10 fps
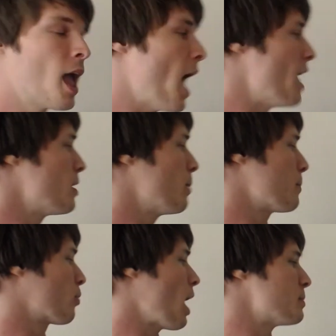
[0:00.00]
And then
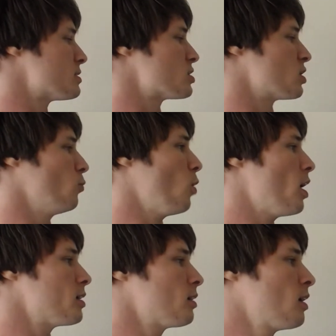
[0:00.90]
by proposition
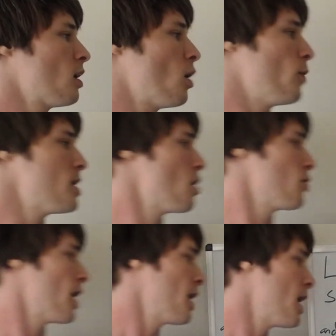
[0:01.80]
1, we know
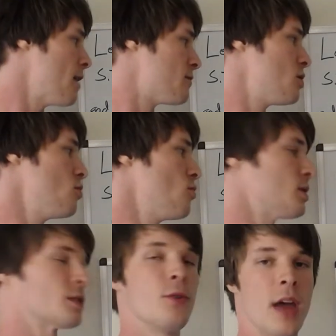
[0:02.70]
that if two
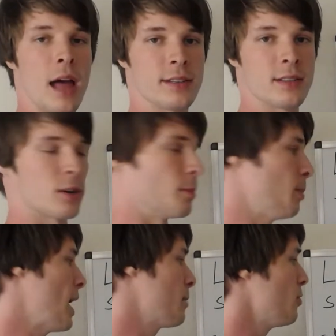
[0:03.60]
smooth atlases are
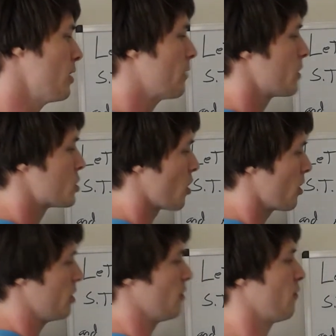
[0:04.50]
compatible, then every
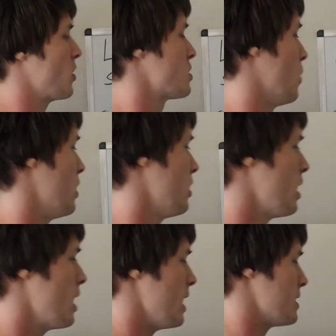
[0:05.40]
chart in the first one
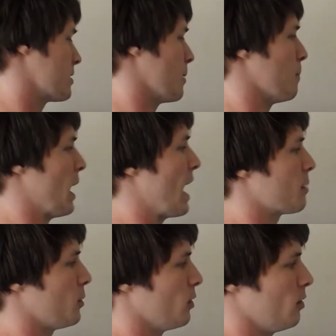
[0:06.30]
is
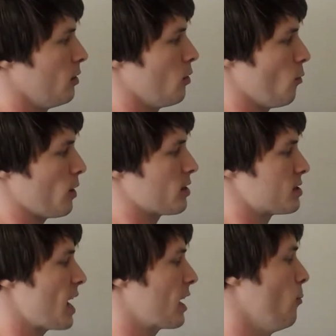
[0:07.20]
compatible with the
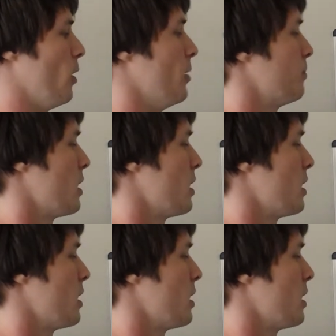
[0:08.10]
second one.